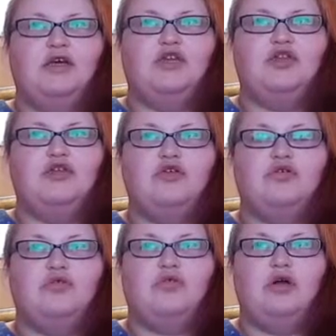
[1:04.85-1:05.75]

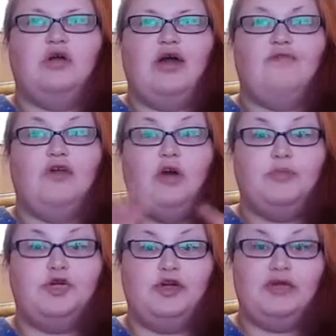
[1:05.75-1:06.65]
to have the
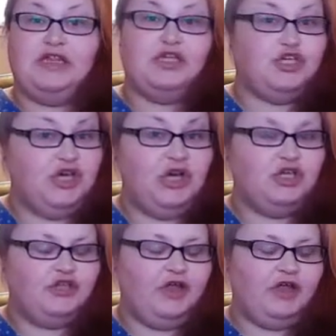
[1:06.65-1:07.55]
opportunity to change
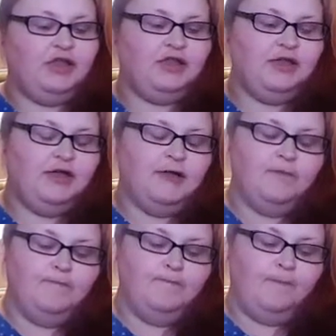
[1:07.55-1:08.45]
things.
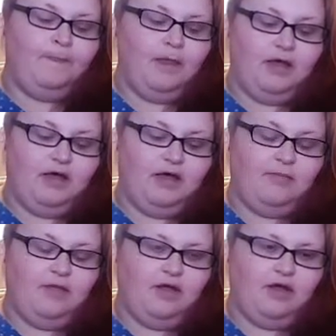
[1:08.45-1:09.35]
I